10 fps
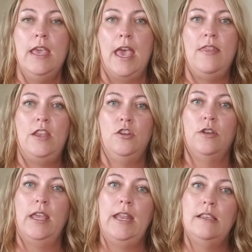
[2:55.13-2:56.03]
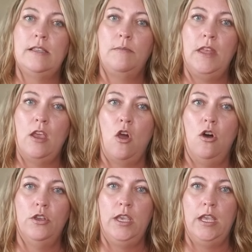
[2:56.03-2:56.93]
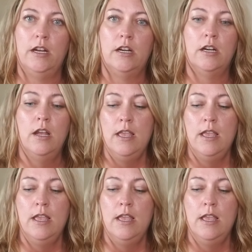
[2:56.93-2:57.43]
and then you're getting something all year.